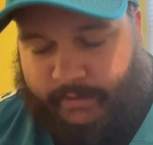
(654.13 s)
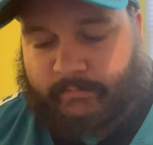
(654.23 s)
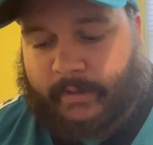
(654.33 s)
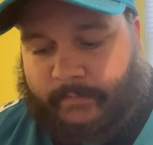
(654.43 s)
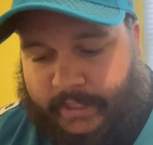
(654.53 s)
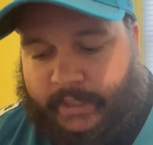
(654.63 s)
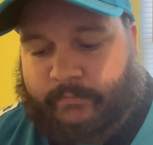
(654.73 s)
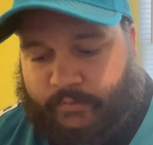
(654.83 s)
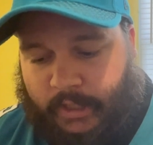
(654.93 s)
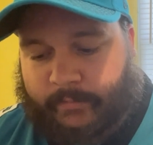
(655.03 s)
My
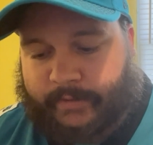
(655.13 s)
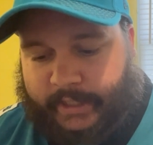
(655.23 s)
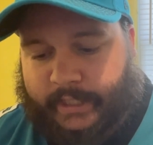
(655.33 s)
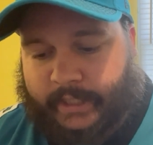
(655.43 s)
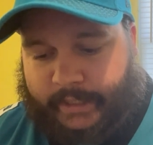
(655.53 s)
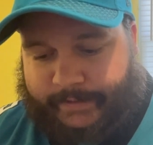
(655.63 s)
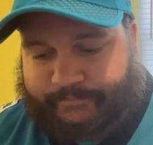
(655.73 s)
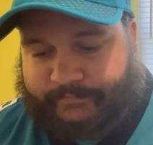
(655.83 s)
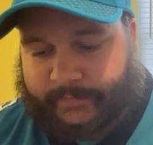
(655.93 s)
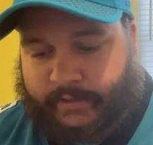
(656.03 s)
main problem that I had
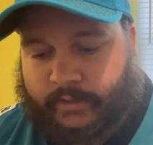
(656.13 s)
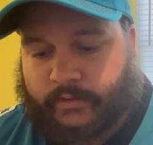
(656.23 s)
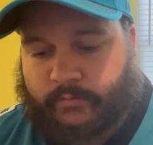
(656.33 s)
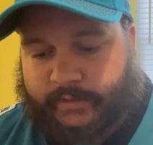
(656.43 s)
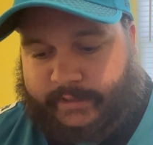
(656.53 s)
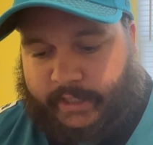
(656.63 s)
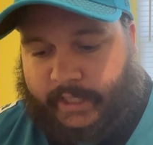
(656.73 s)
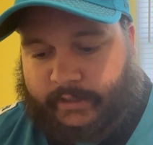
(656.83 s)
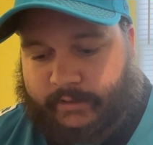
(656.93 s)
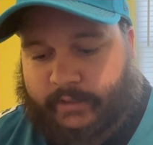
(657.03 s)
was
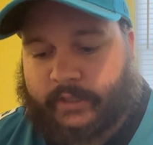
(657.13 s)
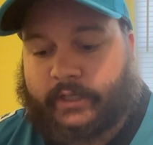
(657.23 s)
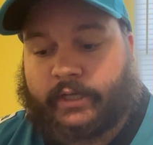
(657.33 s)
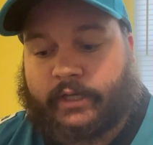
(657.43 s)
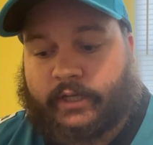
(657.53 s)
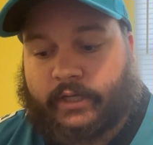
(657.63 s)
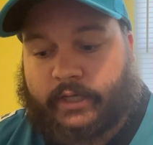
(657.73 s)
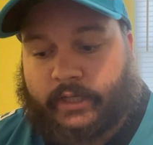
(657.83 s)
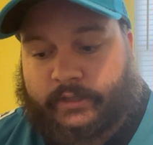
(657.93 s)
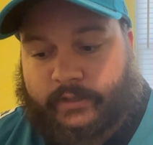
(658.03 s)
that
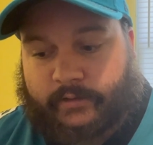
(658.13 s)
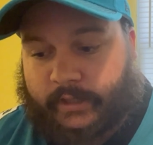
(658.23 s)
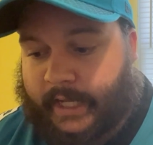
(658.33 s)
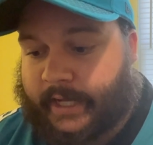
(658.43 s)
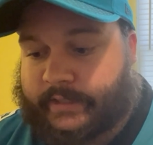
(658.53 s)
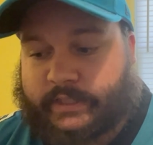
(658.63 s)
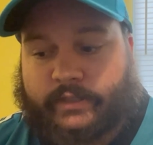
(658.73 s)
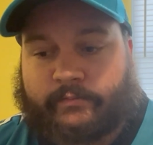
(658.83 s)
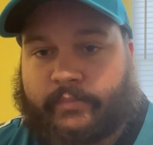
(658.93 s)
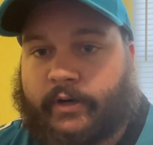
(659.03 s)
in the
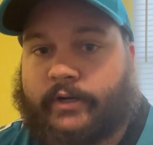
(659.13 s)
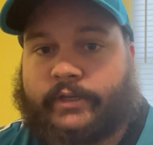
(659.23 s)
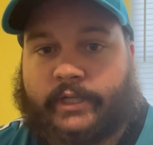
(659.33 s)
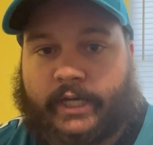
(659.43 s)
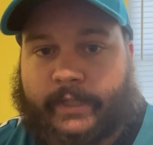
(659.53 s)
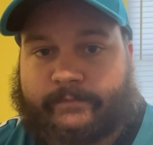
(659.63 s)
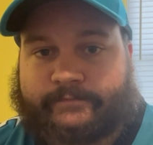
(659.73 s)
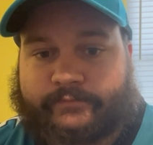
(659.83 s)
last part of the game,